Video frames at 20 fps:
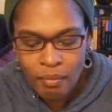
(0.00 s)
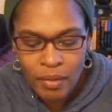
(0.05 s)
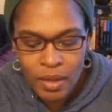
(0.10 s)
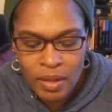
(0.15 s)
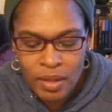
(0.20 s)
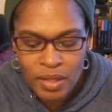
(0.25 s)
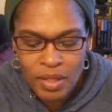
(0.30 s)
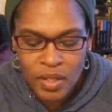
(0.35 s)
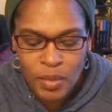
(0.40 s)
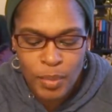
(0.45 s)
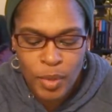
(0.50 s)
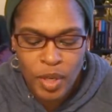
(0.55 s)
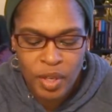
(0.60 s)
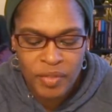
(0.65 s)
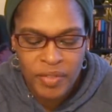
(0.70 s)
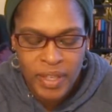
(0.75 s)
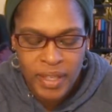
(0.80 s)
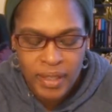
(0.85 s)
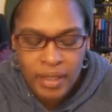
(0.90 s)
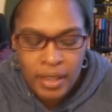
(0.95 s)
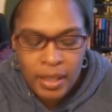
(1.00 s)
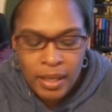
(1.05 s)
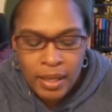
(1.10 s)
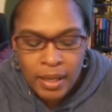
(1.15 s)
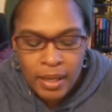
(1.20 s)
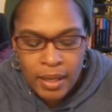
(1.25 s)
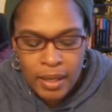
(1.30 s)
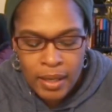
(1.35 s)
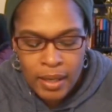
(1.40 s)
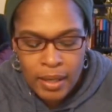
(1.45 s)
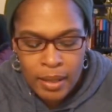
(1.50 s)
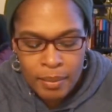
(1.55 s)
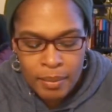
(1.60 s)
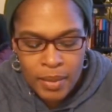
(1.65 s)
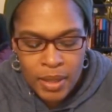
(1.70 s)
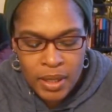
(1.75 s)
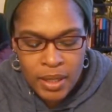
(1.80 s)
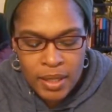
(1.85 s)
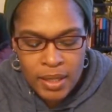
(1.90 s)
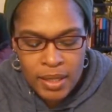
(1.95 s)
this is perfect.
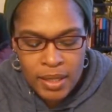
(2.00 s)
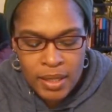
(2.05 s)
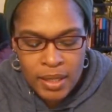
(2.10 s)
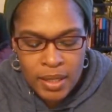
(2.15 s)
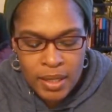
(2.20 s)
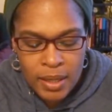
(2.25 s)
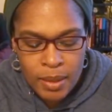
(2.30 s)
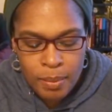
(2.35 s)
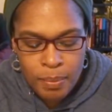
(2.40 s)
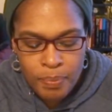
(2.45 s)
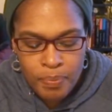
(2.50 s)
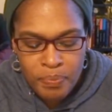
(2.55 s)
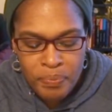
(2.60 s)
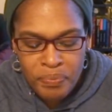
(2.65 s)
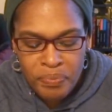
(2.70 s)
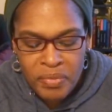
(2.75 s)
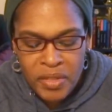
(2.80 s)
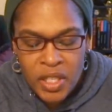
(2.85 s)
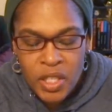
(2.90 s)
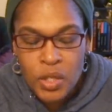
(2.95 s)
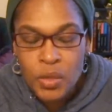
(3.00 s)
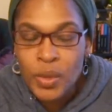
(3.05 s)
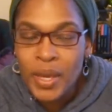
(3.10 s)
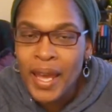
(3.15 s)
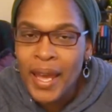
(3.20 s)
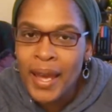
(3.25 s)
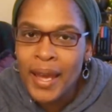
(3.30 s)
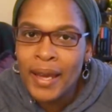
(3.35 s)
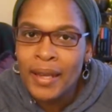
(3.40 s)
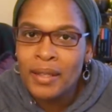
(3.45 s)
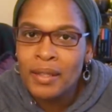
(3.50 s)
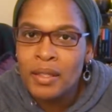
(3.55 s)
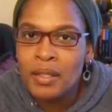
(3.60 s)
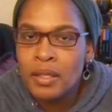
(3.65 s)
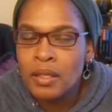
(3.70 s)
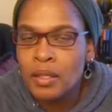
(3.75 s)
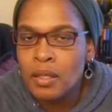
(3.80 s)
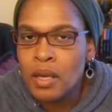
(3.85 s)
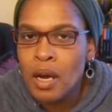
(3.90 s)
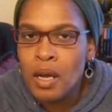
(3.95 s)
Let's see, this
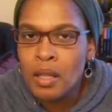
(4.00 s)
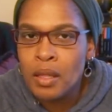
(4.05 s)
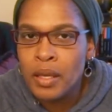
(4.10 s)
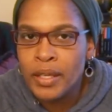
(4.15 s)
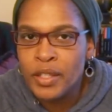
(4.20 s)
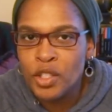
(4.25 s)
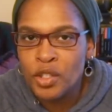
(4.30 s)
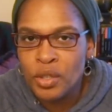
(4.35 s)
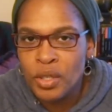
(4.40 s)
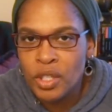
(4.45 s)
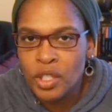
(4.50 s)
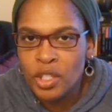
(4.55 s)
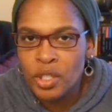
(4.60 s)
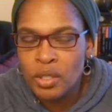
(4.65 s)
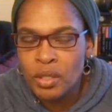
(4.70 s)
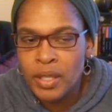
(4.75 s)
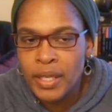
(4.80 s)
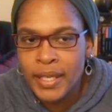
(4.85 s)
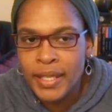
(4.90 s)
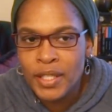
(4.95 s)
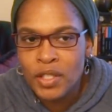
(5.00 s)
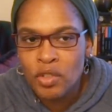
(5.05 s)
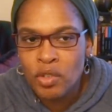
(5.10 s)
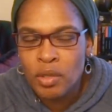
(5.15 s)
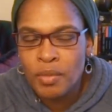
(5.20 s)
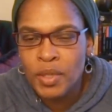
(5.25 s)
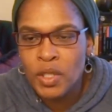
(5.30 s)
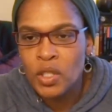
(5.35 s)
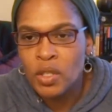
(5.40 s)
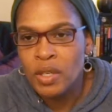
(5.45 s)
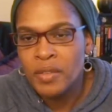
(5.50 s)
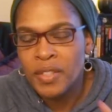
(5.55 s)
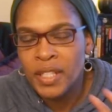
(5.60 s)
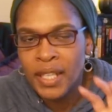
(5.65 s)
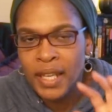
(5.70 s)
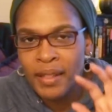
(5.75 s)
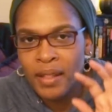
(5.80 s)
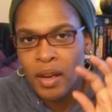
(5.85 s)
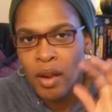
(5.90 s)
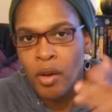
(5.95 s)
is not like traditional ice cream. You do have to
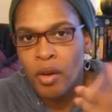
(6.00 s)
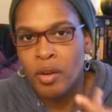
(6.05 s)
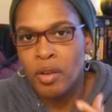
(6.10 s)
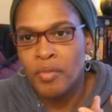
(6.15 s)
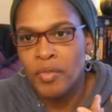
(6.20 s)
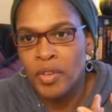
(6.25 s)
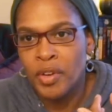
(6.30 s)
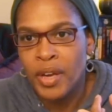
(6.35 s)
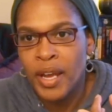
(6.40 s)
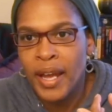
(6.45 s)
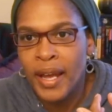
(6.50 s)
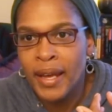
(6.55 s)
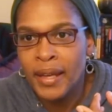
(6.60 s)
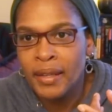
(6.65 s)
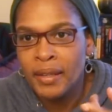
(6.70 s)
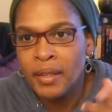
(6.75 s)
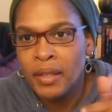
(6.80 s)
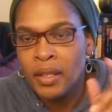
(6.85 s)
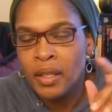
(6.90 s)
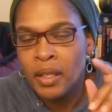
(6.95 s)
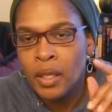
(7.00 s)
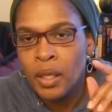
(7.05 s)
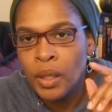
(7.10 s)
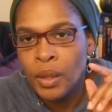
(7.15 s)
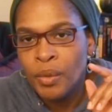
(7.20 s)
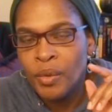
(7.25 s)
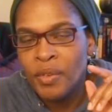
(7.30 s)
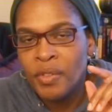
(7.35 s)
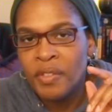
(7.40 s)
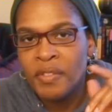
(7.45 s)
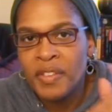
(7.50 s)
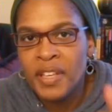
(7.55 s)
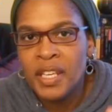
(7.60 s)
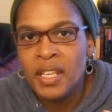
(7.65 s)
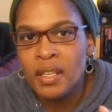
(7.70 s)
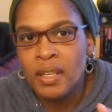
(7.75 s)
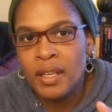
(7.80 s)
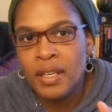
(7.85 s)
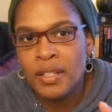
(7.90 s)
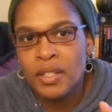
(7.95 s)
get that out of your head. With the
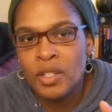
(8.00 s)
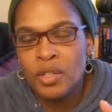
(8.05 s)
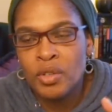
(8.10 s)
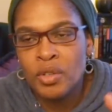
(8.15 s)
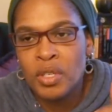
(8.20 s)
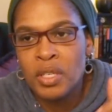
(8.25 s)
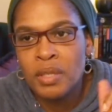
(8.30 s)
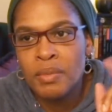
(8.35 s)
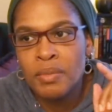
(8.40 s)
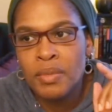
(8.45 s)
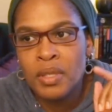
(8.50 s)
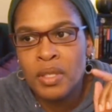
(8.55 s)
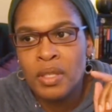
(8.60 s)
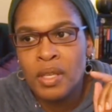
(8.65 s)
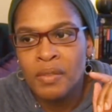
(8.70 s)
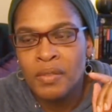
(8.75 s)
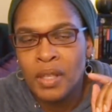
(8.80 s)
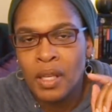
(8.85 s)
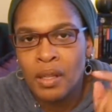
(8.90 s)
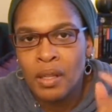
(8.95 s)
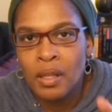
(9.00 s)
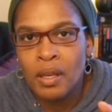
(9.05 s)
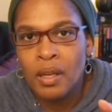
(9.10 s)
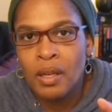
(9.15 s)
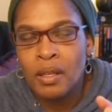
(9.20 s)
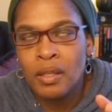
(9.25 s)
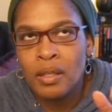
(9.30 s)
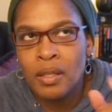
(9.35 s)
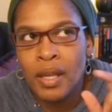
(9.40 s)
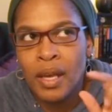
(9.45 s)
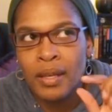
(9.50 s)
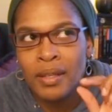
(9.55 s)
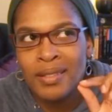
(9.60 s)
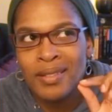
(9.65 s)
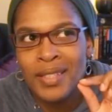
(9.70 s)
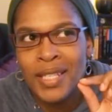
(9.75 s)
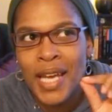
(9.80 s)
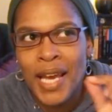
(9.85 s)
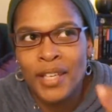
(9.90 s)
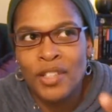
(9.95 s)
vegan ice creams, you have to get that
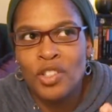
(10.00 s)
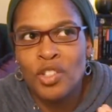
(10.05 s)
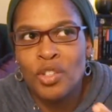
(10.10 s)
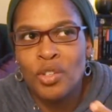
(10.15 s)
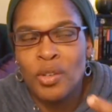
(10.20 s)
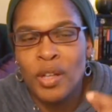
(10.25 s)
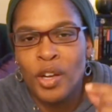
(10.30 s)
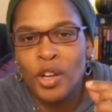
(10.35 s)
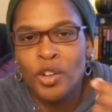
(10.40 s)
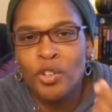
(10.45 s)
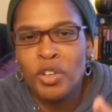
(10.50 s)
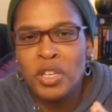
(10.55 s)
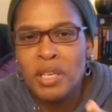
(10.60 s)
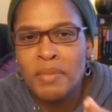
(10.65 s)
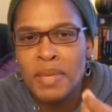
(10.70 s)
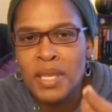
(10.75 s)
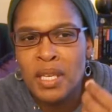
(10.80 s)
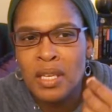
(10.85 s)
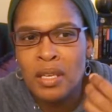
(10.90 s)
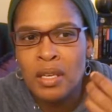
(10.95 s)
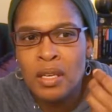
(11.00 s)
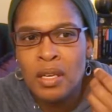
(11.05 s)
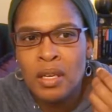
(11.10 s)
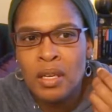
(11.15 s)
texture, that creamy